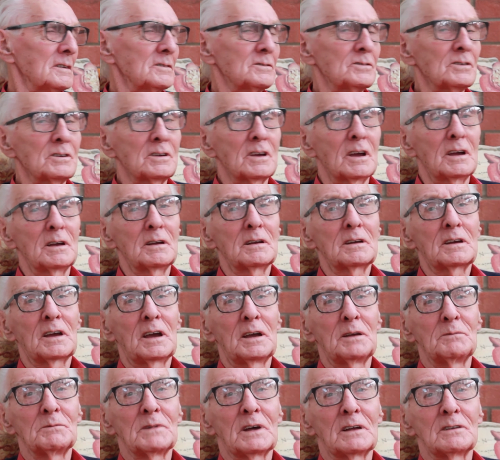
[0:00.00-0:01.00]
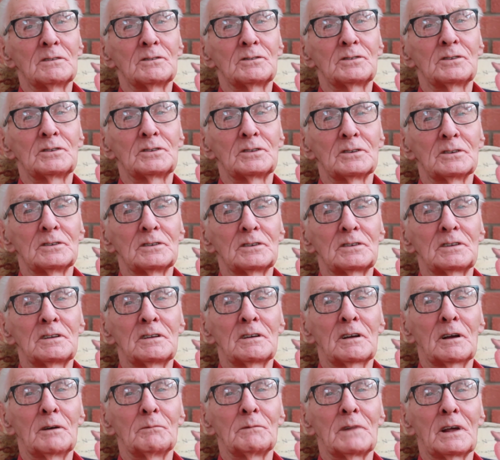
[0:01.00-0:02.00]
And she came down
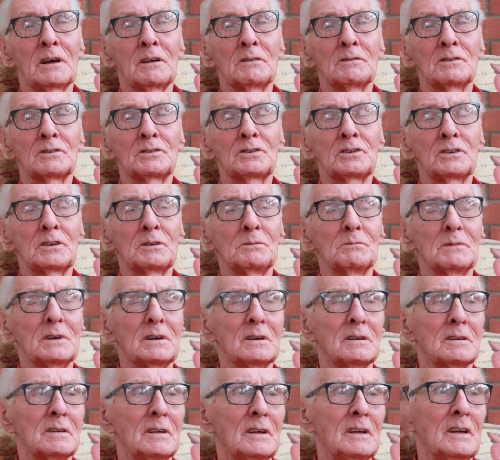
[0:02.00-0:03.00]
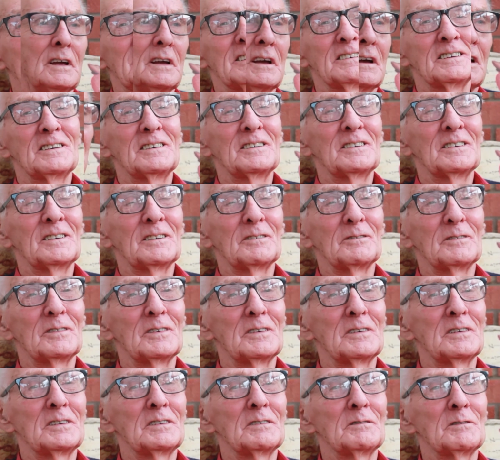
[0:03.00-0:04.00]
to see me.
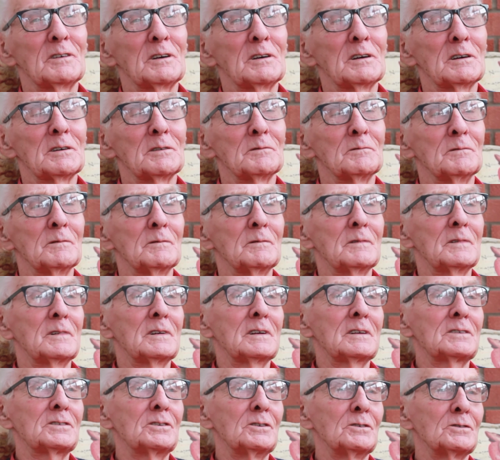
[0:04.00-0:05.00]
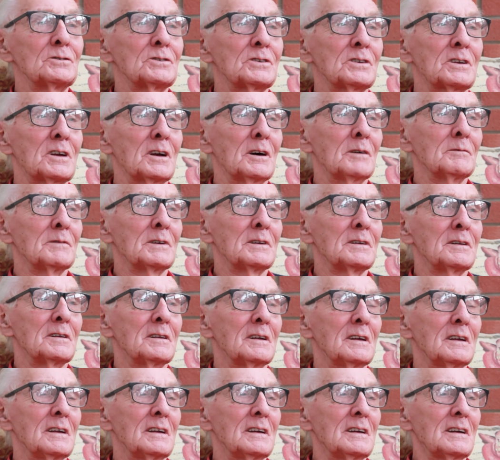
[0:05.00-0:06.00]
Yeah. She used to come and
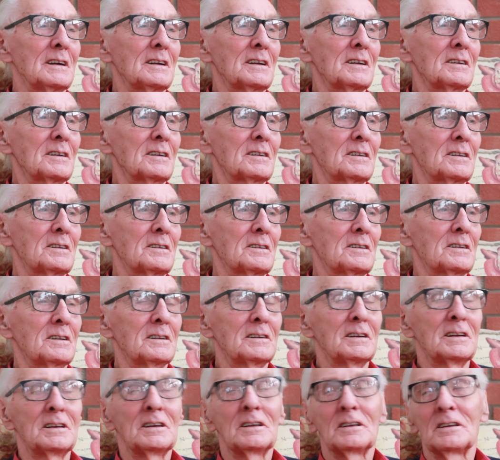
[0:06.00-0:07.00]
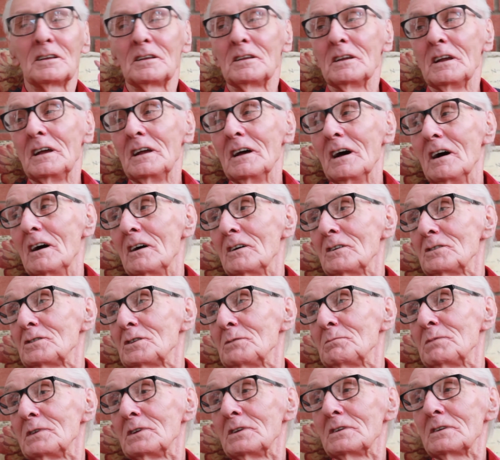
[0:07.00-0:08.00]
train, and I
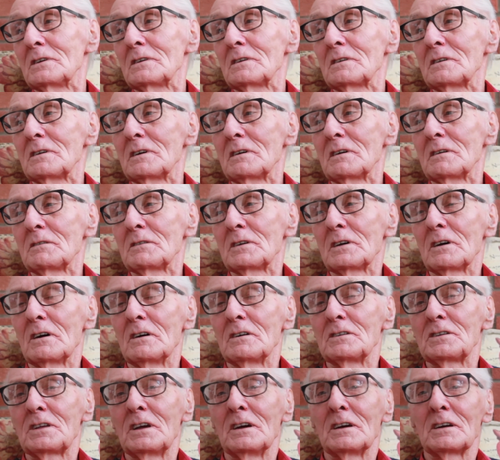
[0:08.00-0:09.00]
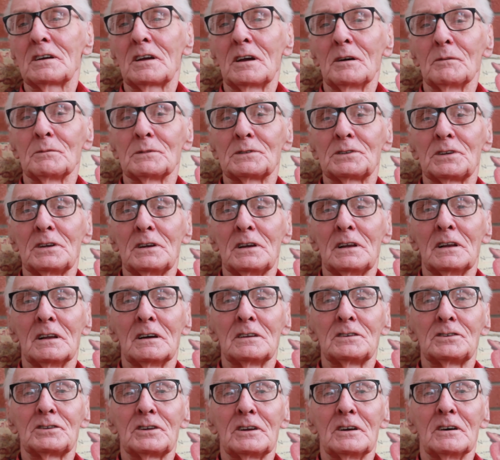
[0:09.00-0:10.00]
used to be. I'd get a cup of tea and
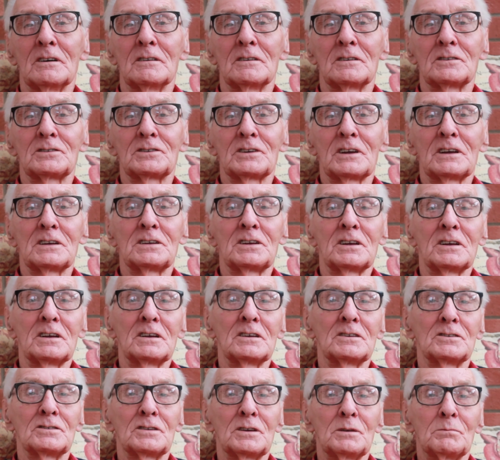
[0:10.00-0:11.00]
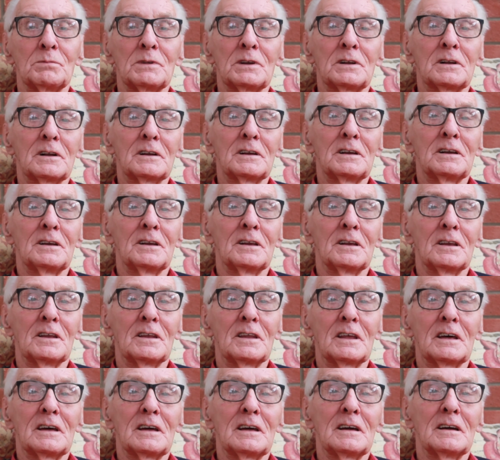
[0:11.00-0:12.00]
I'd sit on the settee, and she'd be cleaning in
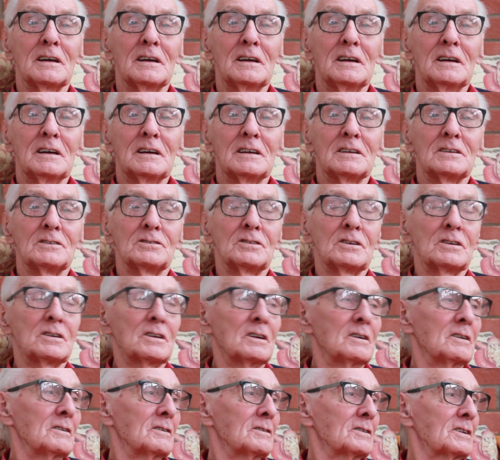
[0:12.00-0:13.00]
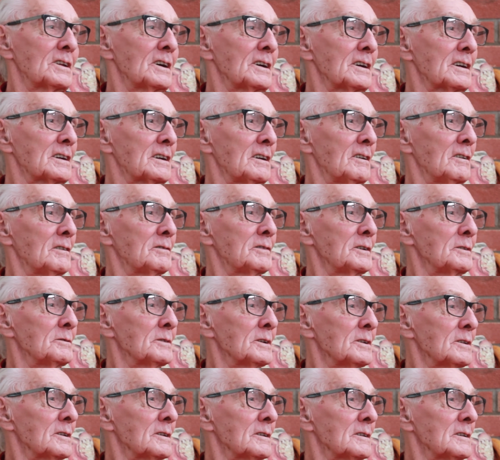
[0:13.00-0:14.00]
there. And she'd get a coffee,
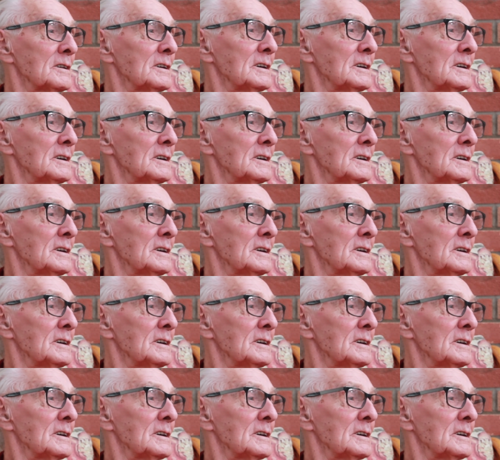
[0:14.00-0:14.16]
wouldn't you?